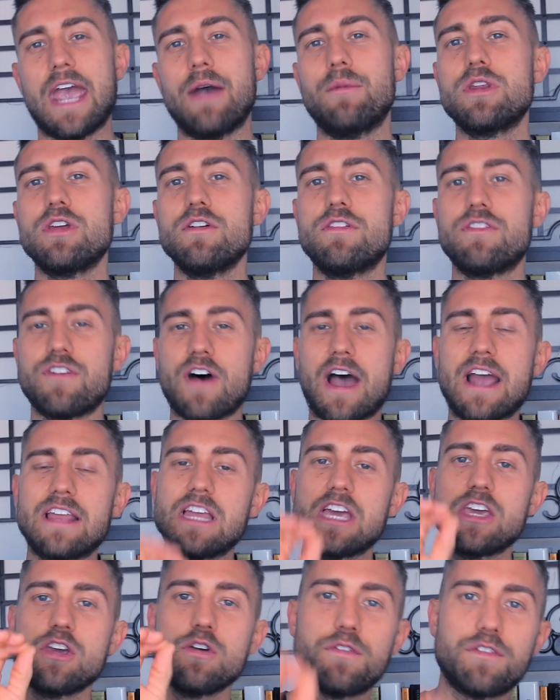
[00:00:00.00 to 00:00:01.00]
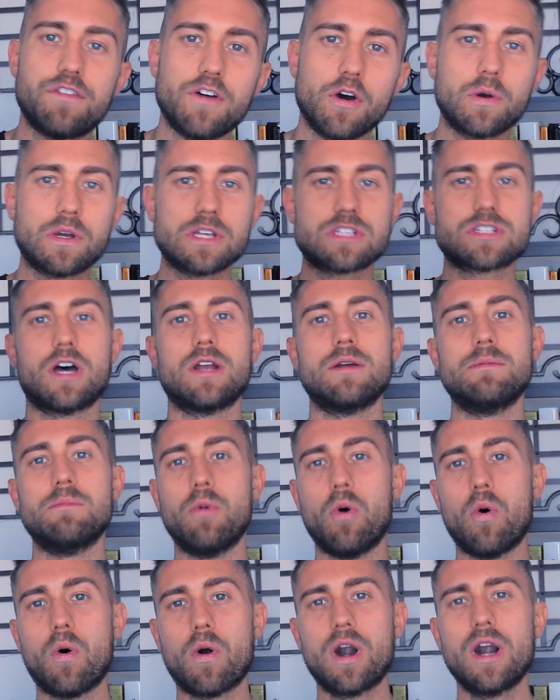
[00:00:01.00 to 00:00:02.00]
And when you find that you focus on
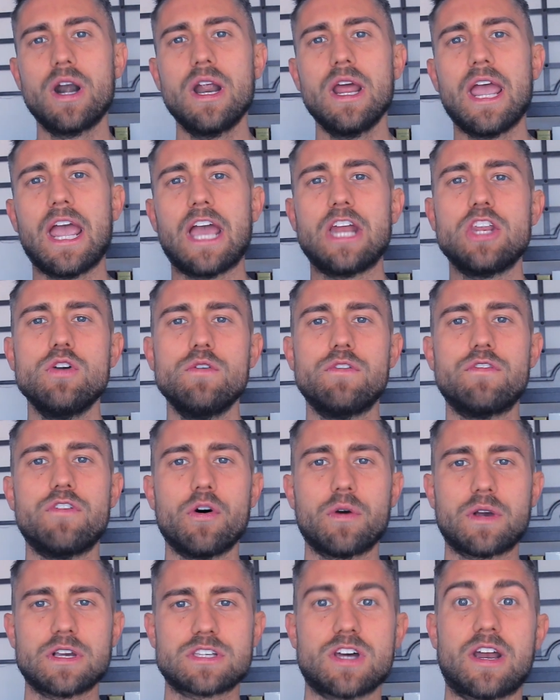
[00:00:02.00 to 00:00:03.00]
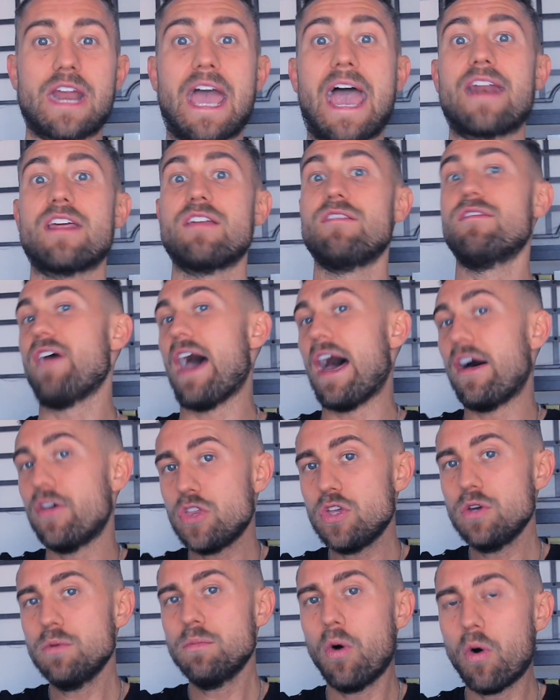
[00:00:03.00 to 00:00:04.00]
more and you focus on adding
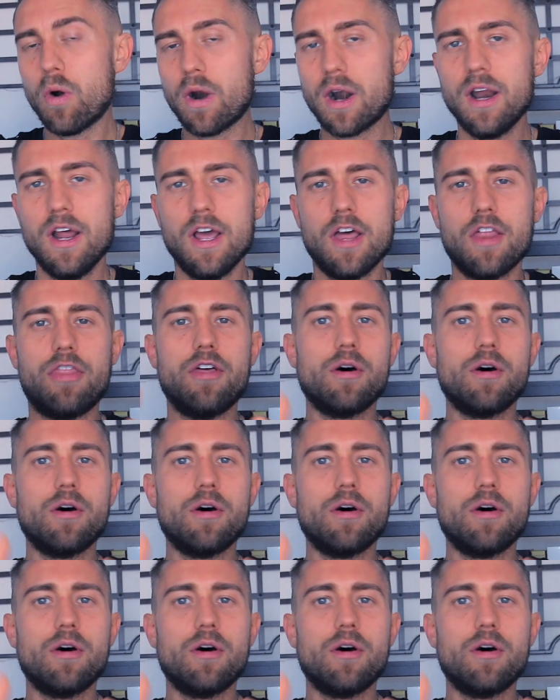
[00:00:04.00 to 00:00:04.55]
value more,